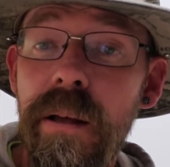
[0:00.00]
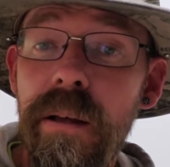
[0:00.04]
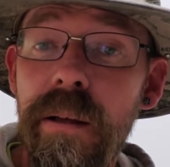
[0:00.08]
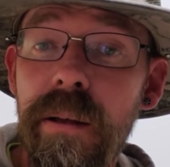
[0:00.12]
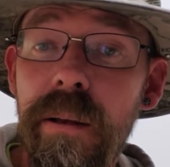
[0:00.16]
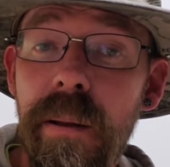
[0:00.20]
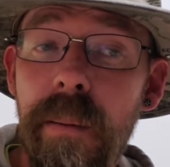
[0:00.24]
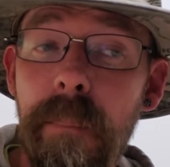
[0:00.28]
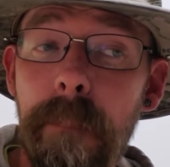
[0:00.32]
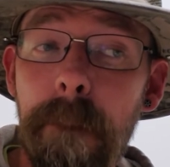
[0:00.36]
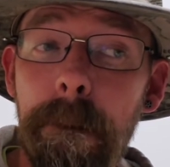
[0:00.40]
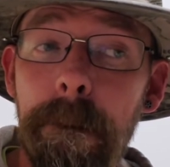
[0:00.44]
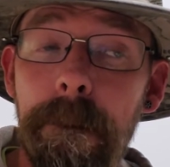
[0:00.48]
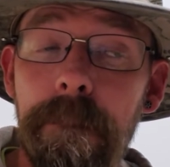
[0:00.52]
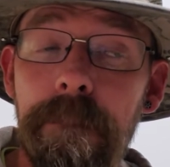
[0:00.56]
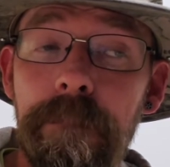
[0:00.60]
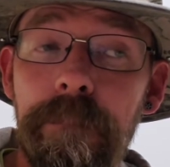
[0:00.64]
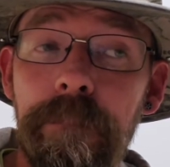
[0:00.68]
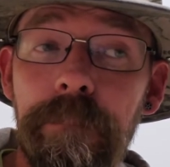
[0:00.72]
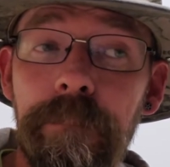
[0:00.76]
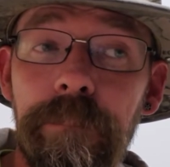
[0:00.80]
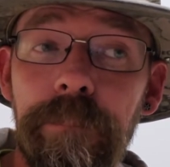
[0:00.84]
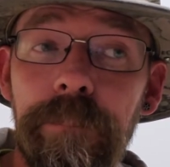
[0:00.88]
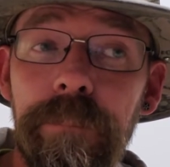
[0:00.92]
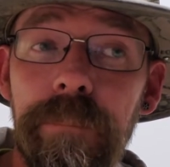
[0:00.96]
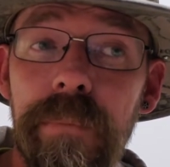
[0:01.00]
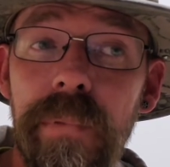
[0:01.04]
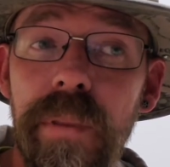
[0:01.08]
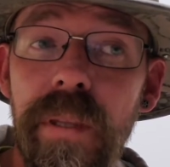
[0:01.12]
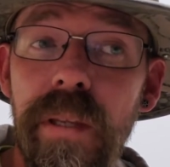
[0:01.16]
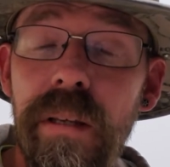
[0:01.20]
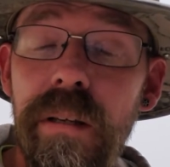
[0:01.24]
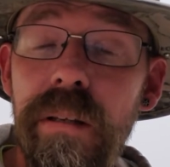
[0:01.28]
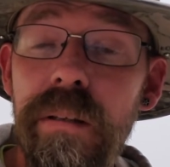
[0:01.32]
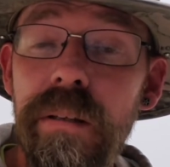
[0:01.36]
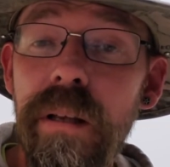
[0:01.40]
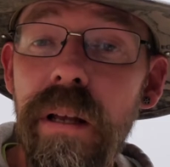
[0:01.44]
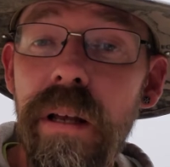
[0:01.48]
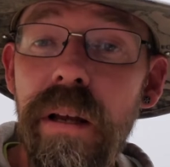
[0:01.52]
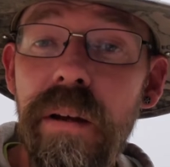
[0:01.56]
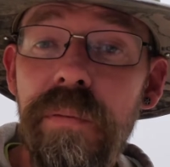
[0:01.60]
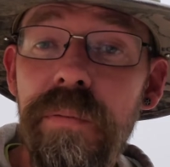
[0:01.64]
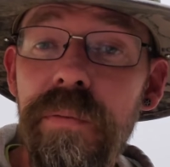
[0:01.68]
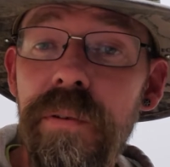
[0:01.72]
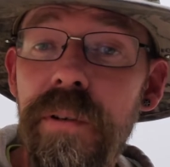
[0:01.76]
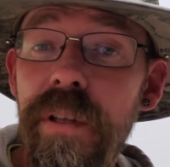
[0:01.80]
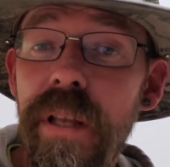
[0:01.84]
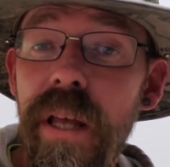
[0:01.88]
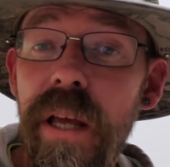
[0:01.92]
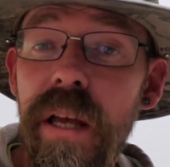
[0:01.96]
Um,
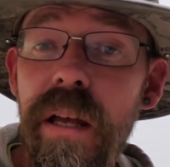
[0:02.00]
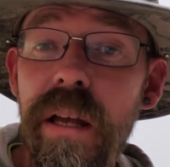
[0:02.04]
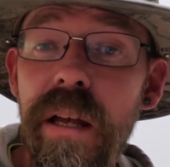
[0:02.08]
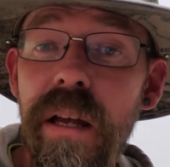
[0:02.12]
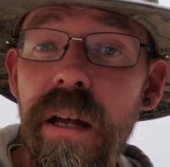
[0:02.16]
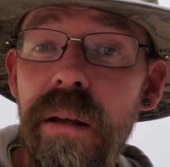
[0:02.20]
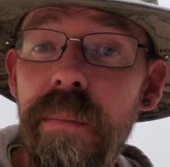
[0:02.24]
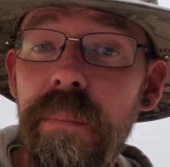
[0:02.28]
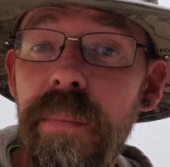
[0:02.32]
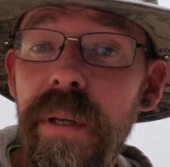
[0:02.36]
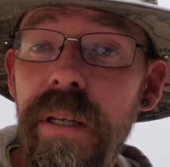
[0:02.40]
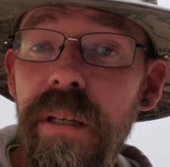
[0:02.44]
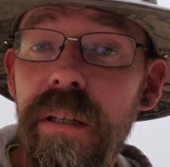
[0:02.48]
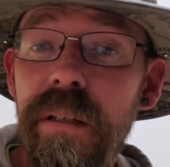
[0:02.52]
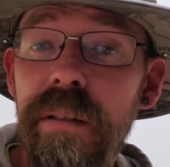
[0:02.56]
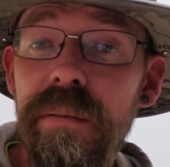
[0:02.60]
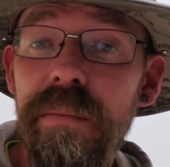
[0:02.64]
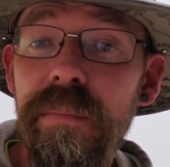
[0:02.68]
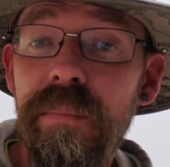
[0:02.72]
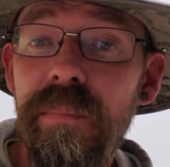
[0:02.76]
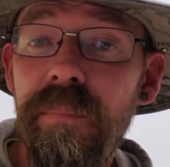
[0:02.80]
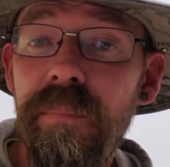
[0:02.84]
After that, I mean,